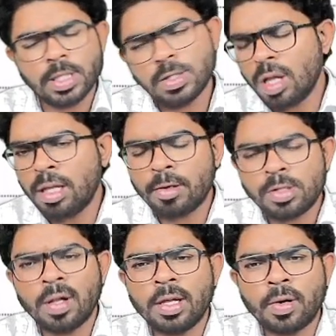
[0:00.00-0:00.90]
Solve
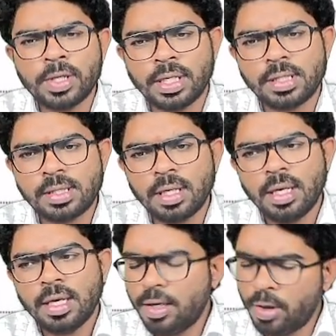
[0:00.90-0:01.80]
the questions,
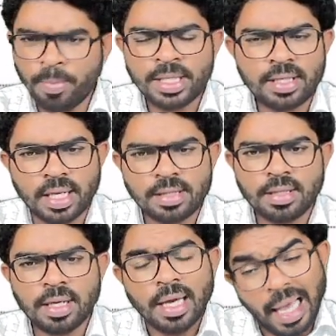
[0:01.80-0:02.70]
do
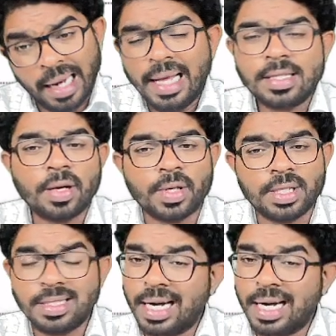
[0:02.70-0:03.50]
mistakes, analyze the questions.